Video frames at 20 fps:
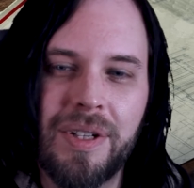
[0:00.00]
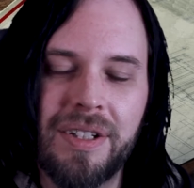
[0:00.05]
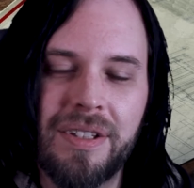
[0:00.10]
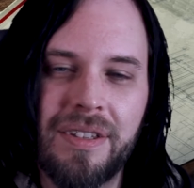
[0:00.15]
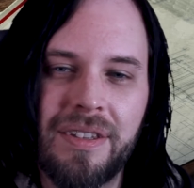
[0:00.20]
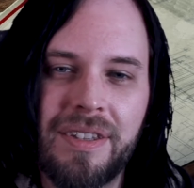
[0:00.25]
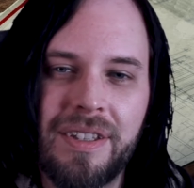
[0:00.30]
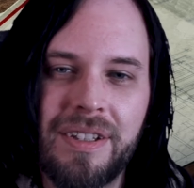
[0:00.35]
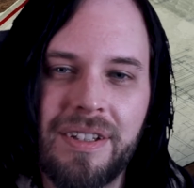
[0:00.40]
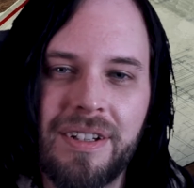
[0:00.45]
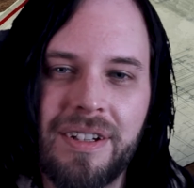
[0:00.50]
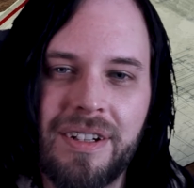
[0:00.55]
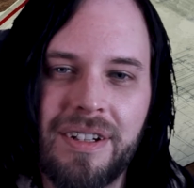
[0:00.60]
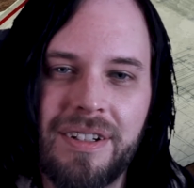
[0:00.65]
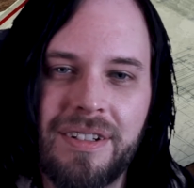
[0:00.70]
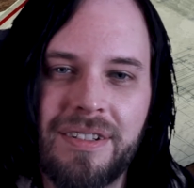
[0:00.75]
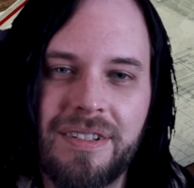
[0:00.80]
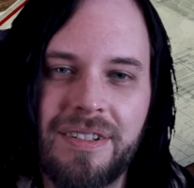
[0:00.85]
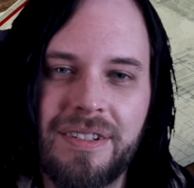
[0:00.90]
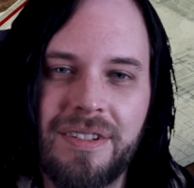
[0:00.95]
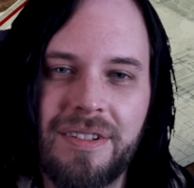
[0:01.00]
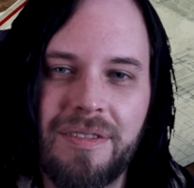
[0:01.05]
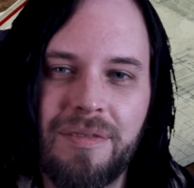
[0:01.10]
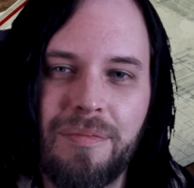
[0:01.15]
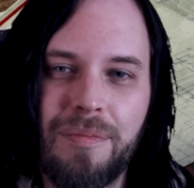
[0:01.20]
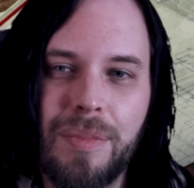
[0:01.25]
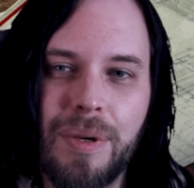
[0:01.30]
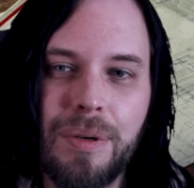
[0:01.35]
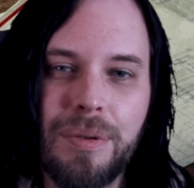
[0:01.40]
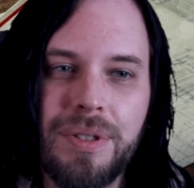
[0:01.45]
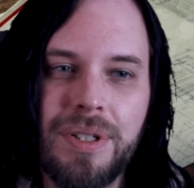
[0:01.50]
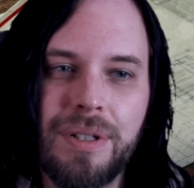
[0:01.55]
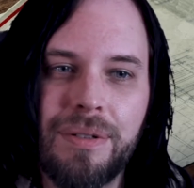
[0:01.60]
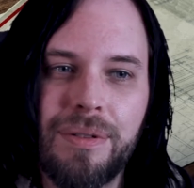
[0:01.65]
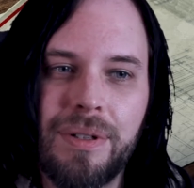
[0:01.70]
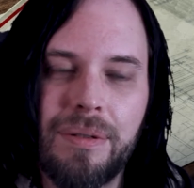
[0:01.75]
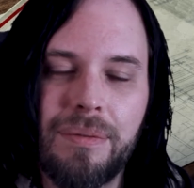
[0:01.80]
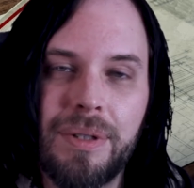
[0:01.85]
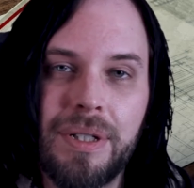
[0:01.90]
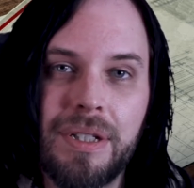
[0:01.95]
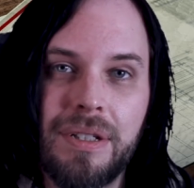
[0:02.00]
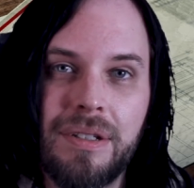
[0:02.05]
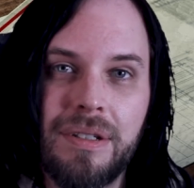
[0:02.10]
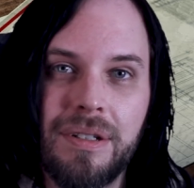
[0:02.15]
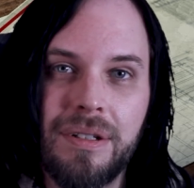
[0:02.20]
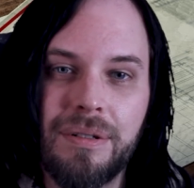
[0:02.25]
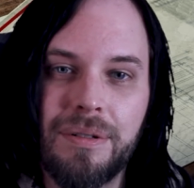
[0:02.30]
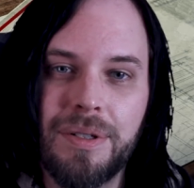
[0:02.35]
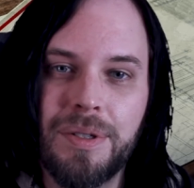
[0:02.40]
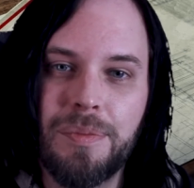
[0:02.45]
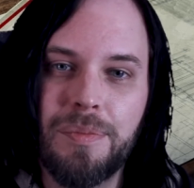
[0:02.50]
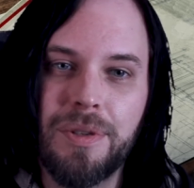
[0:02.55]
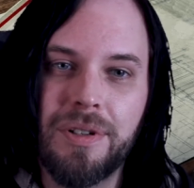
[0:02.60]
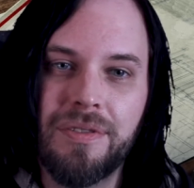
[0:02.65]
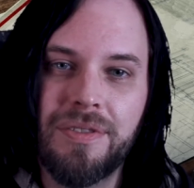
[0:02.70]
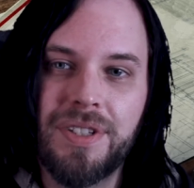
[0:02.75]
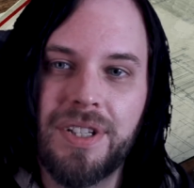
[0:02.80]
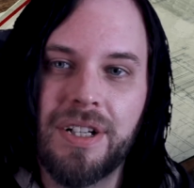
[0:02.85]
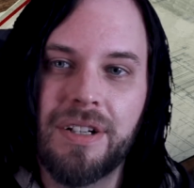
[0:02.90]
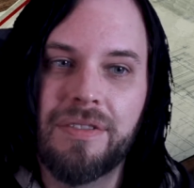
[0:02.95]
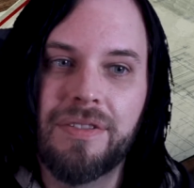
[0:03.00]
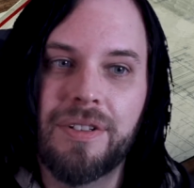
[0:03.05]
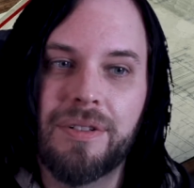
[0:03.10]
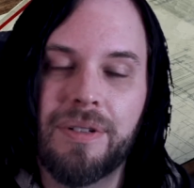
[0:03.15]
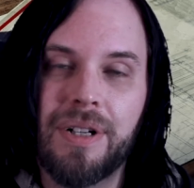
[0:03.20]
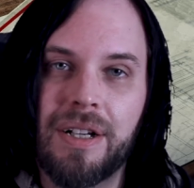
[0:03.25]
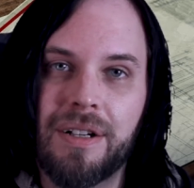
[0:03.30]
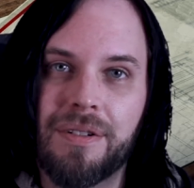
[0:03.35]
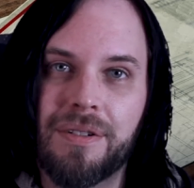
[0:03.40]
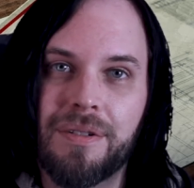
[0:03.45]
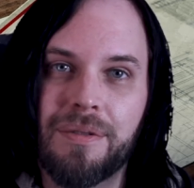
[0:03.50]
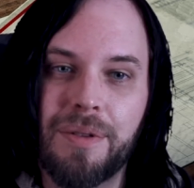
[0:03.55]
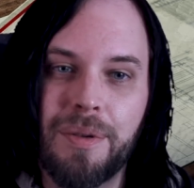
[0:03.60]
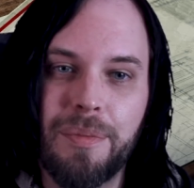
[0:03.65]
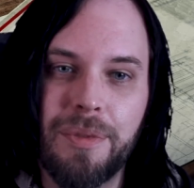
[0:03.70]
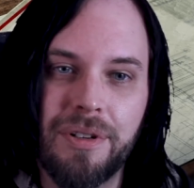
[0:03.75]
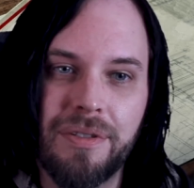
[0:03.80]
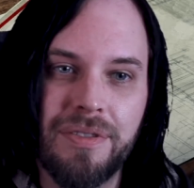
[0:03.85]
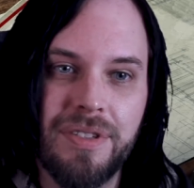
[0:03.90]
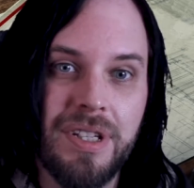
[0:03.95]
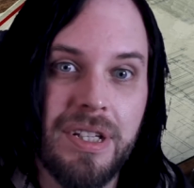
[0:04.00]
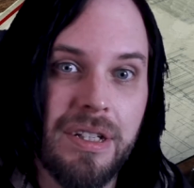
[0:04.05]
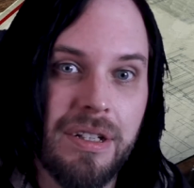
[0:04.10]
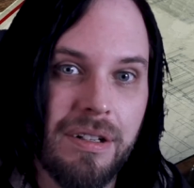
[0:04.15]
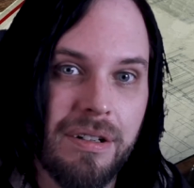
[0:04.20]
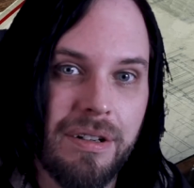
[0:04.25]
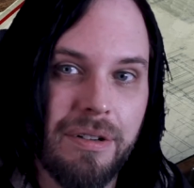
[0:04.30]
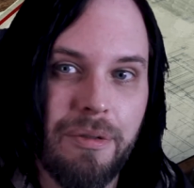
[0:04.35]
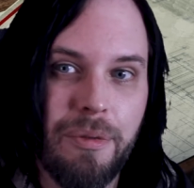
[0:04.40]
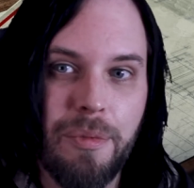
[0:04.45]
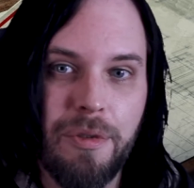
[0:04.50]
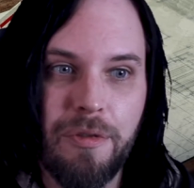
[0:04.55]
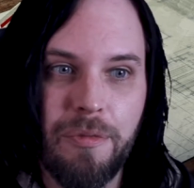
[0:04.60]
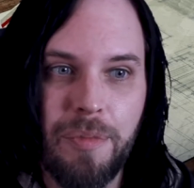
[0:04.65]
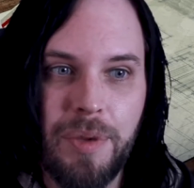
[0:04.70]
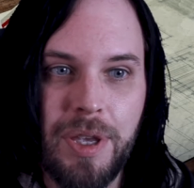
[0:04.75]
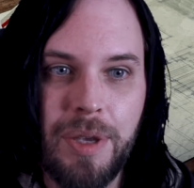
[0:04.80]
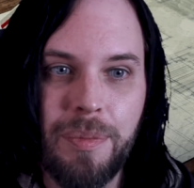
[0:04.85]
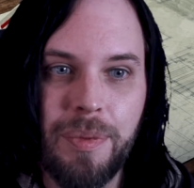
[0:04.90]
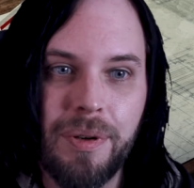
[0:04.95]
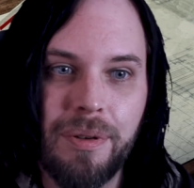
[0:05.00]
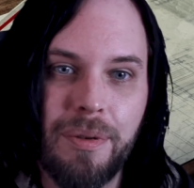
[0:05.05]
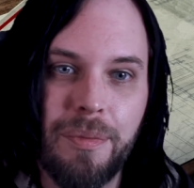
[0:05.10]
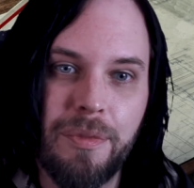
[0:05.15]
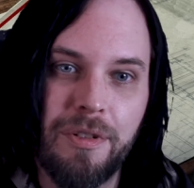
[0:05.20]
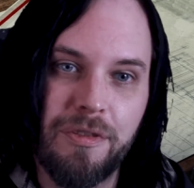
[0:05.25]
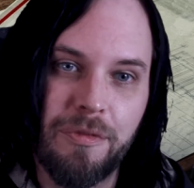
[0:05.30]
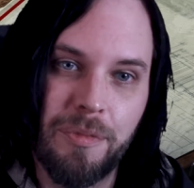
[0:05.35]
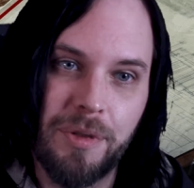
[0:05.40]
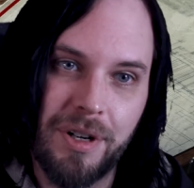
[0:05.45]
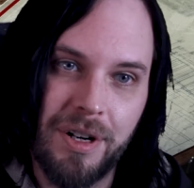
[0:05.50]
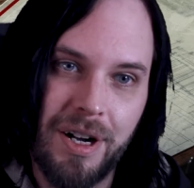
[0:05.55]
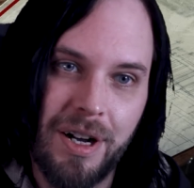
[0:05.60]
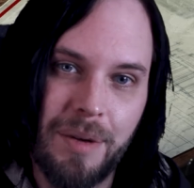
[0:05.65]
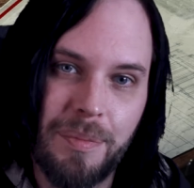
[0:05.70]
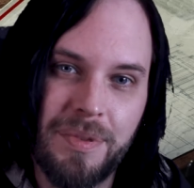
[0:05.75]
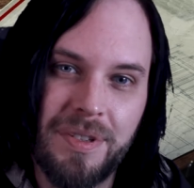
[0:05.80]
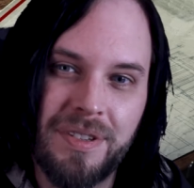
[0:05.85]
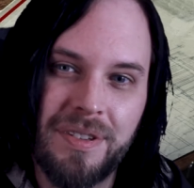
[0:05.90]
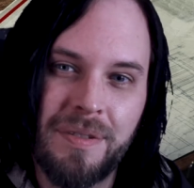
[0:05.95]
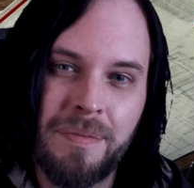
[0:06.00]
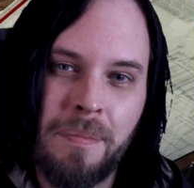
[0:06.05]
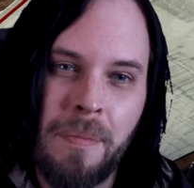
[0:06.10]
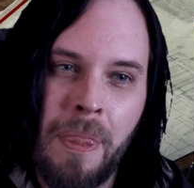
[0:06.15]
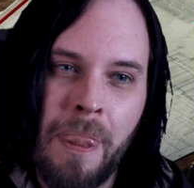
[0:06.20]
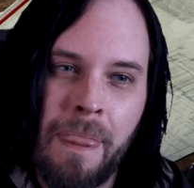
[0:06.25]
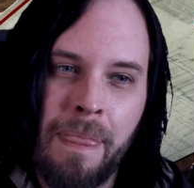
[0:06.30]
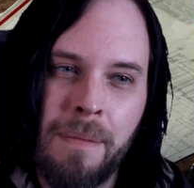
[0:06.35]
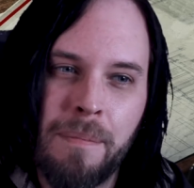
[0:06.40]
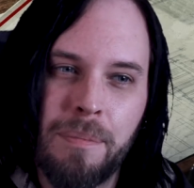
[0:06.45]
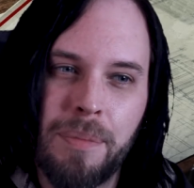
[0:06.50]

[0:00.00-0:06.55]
Well, in theater, most of what we do is move stuff around. We move scenery, we move people, we move props.